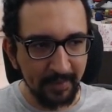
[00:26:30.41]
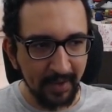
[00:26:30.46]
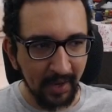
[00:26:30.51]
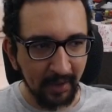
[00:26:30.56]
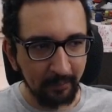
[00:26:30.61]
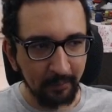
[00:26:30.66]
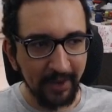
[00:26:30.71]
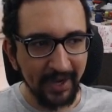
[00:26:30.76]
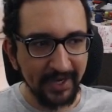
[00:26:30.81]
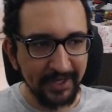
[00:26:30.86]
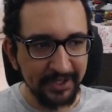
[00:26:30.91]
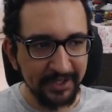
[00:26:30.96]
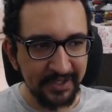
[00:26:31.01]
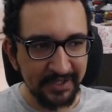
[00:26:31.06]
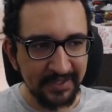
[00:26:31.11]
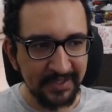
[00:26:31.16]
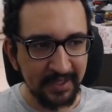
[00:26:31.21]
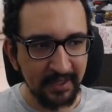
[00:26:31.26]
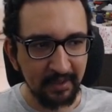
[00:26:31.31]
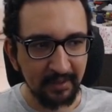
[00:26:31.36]
Arrange
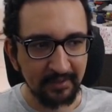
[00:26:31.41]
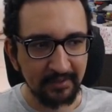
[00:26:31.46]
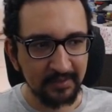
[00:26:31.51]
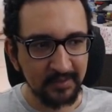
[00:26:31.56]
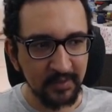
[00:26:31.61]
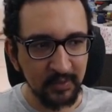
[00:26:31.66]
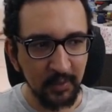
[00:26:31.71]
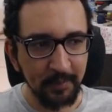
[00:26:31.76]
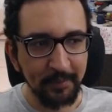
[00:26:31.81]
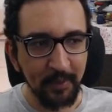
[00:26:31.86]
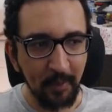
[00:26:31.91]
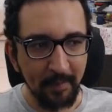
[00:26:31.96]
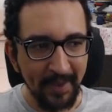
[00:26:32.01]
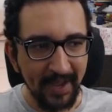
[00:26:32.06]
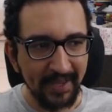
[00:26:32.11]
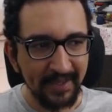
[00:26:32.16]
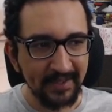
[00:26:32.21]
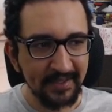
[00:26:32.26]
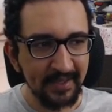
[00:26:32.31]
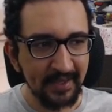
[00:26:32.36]
is the
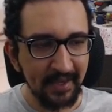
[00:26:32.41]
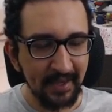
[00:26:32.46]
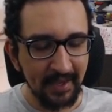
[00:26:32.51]
subcommand.